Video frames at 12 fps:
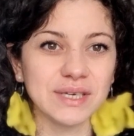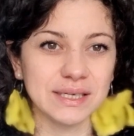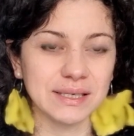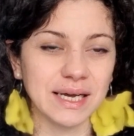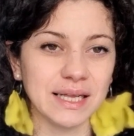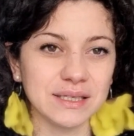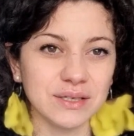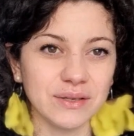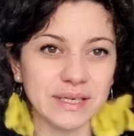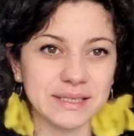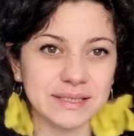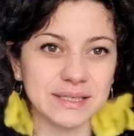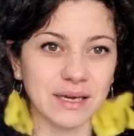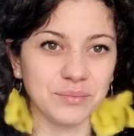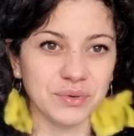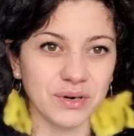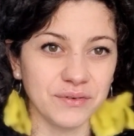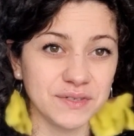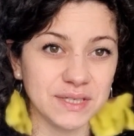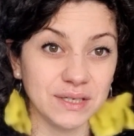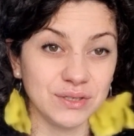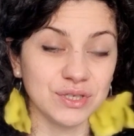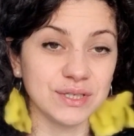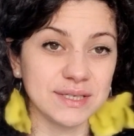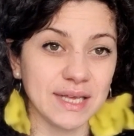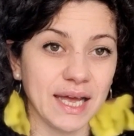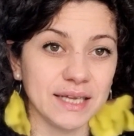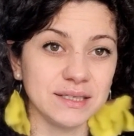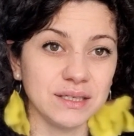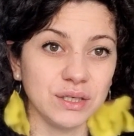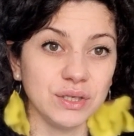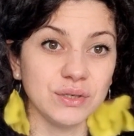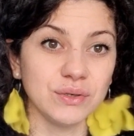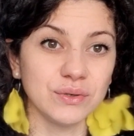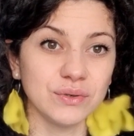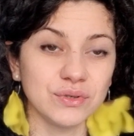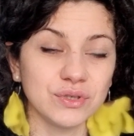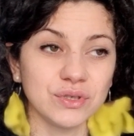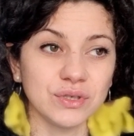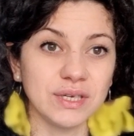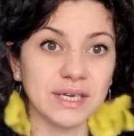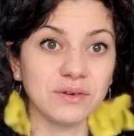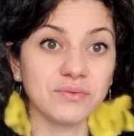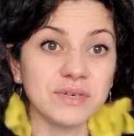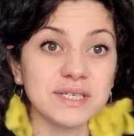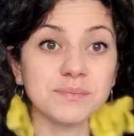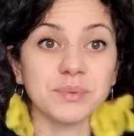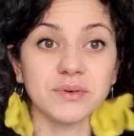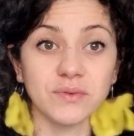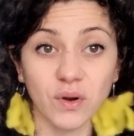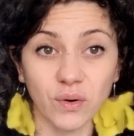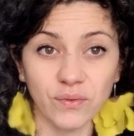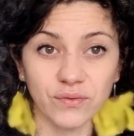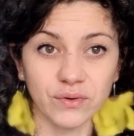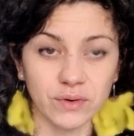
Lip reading: can calculate the number of stitches that you should increase per row, for